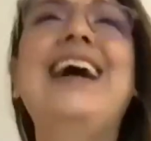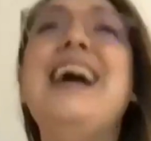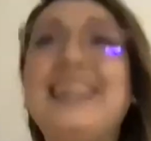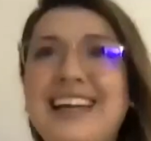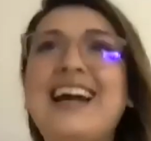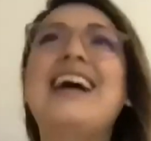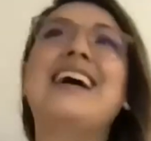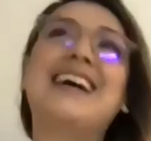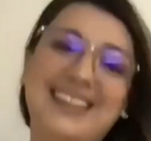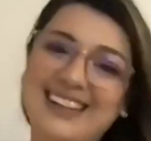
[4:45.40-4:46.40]
And so
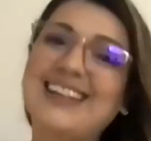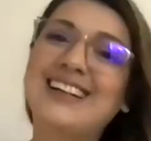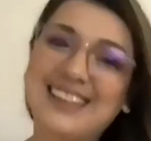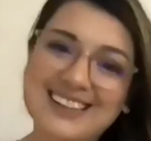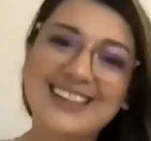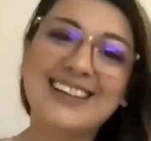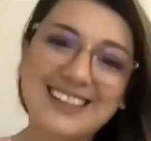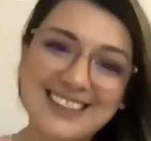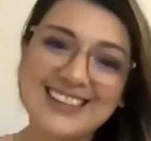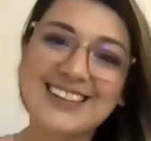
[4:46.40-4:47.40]
when you have someone like